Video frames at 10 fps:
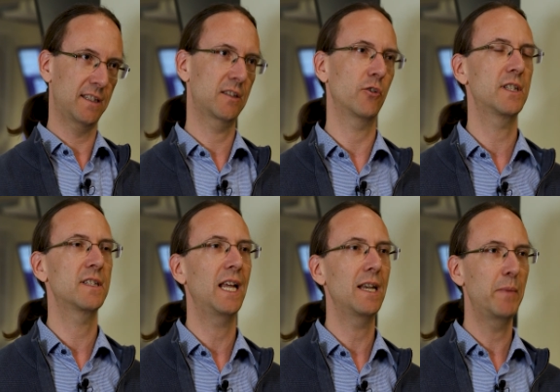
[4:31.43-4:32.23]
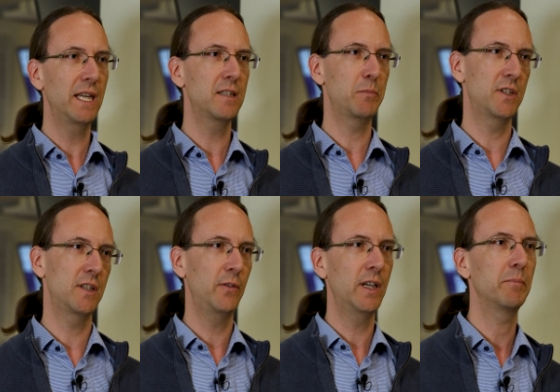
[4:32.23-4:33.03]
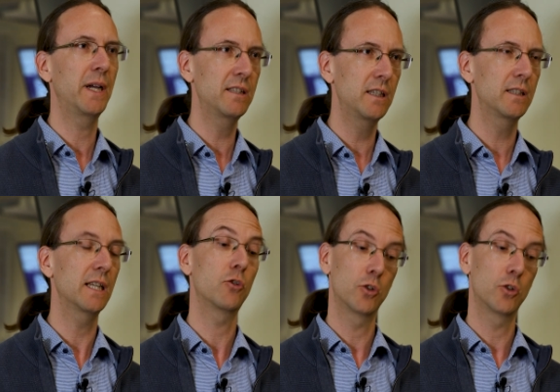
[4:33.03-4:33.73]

So it's an element specific method that